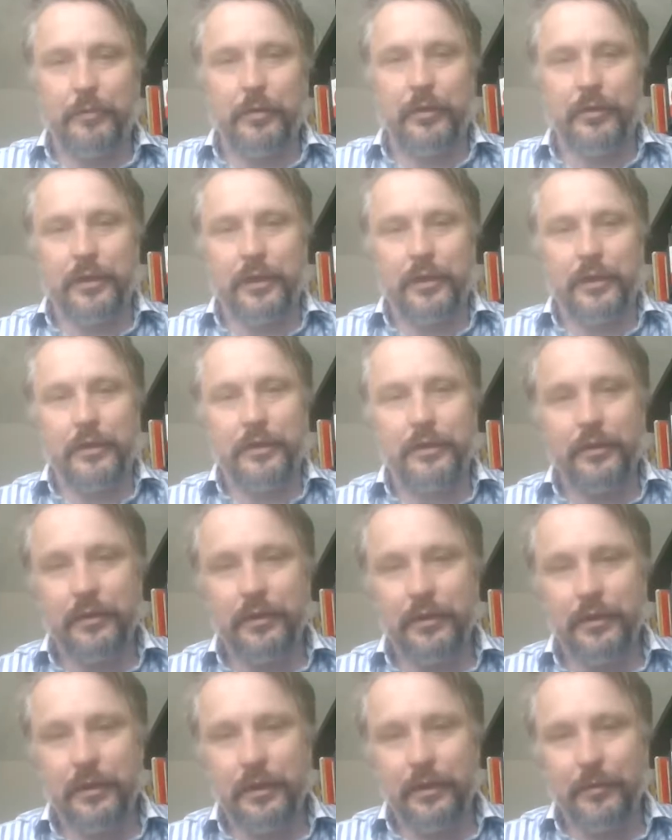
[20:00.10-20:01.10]
Bond.
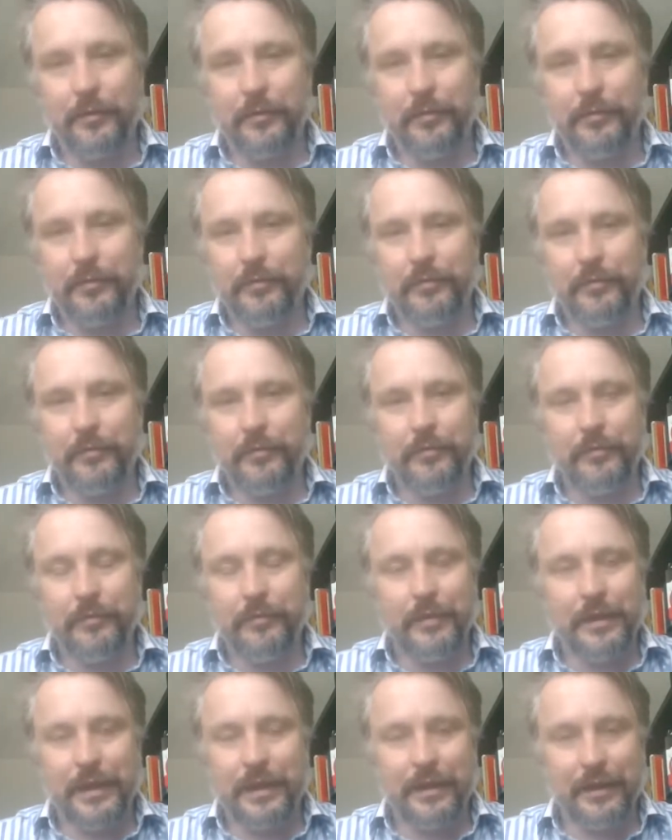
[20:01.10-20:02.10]
And
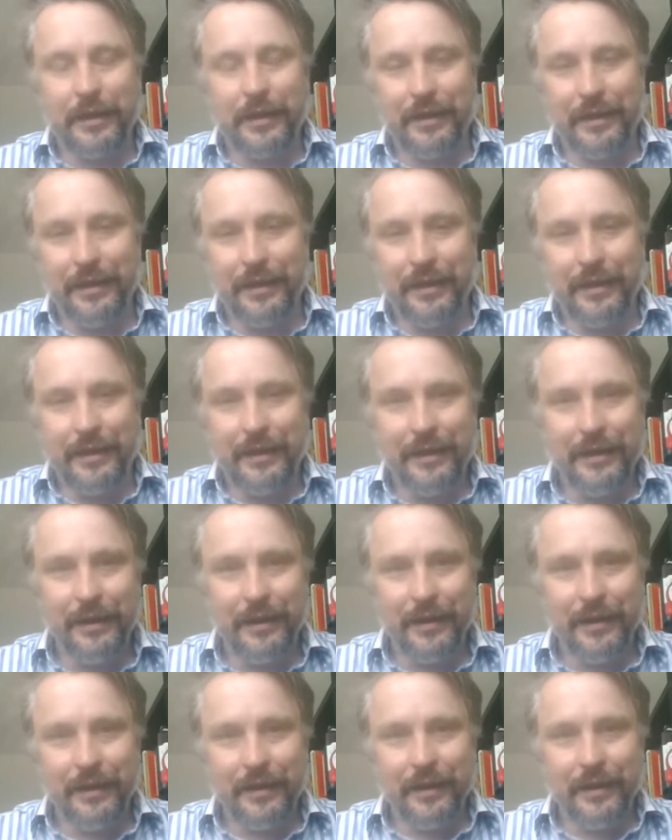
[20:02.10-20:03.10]
I,
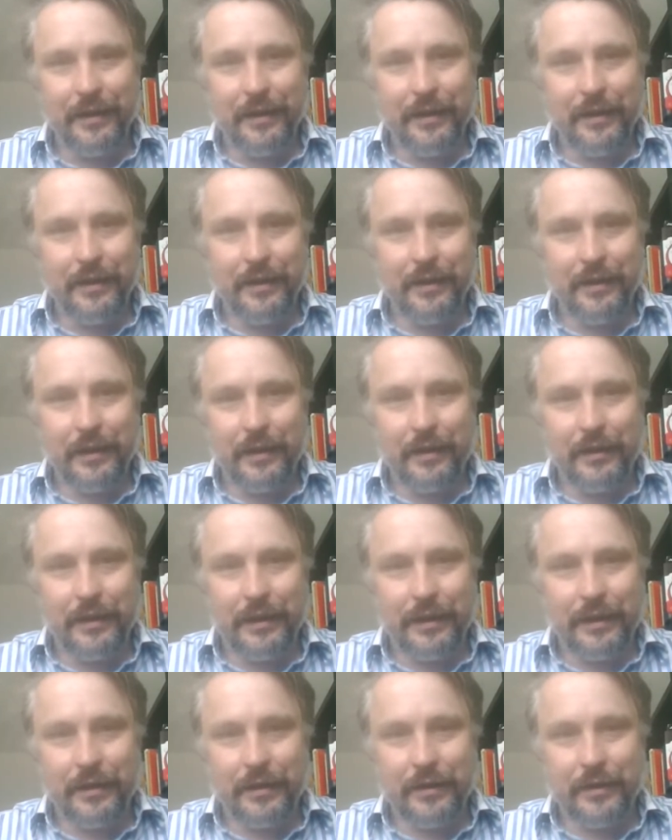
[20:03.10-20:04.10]

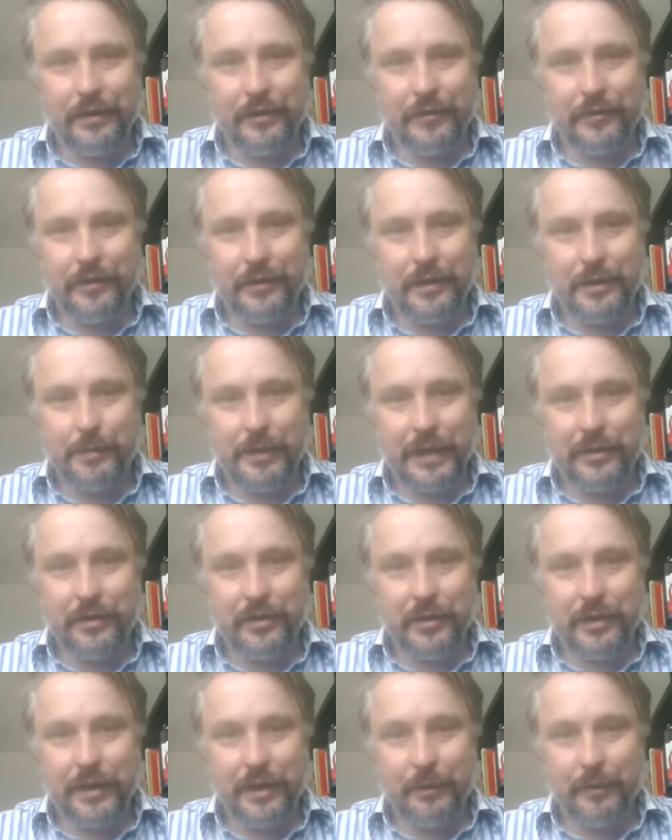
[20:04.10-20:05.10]
that Grant's about to
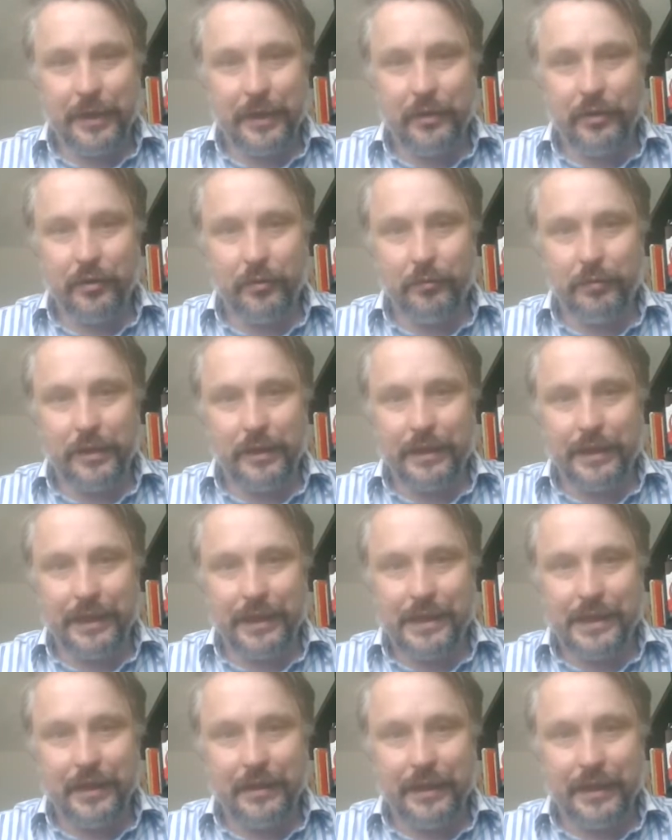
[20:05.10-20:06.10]
kill him in cold blood, and
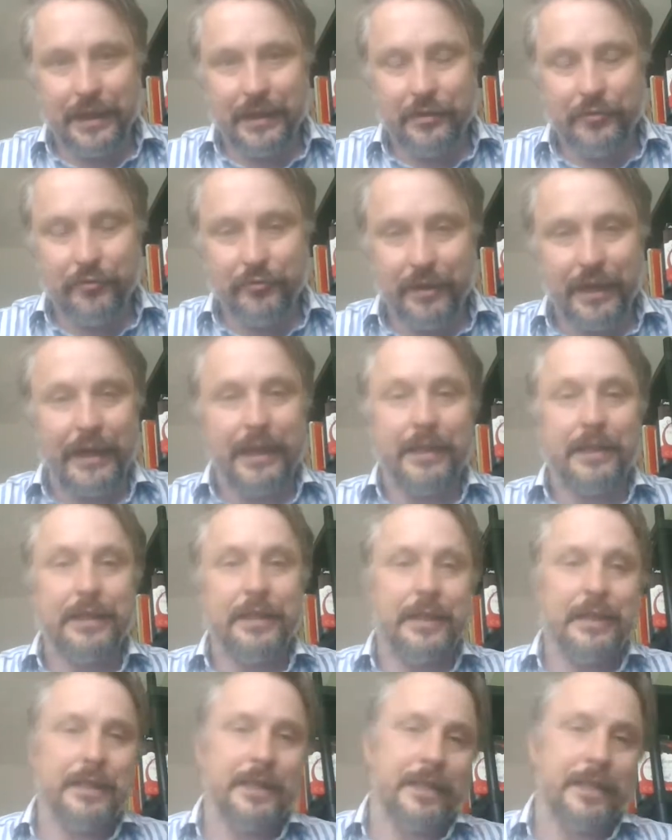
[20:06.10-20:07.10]
it's only his greed
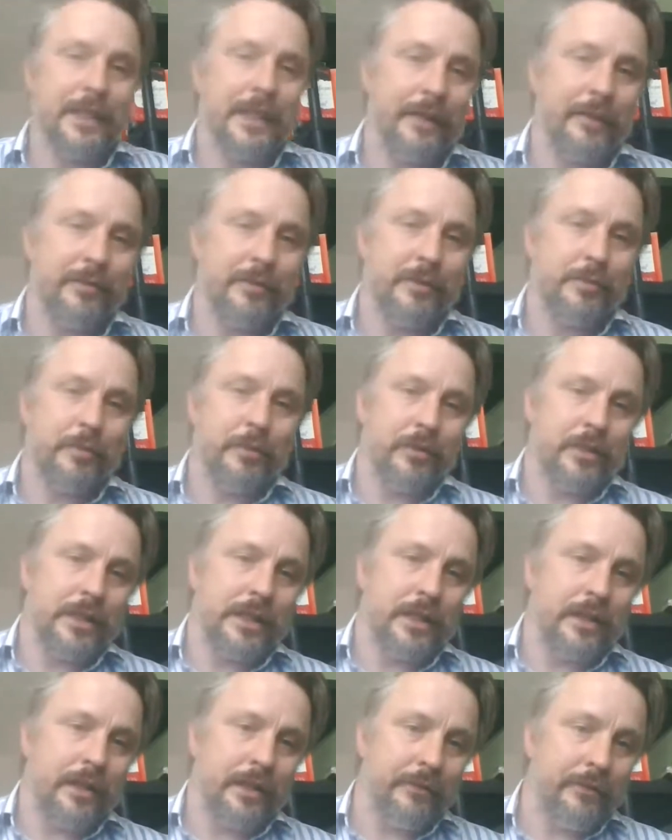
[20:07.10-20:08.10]
that saves
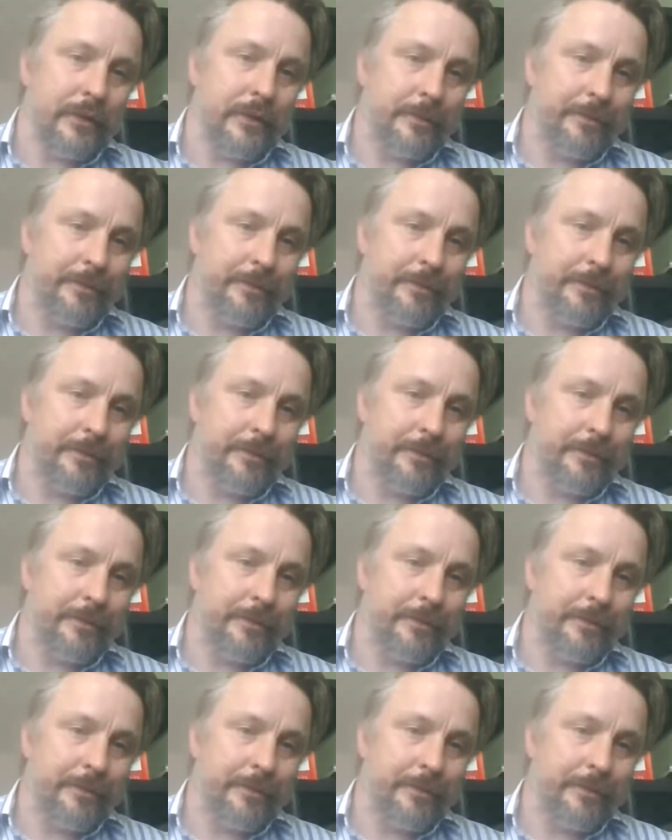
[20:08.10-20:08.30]
Bond's life.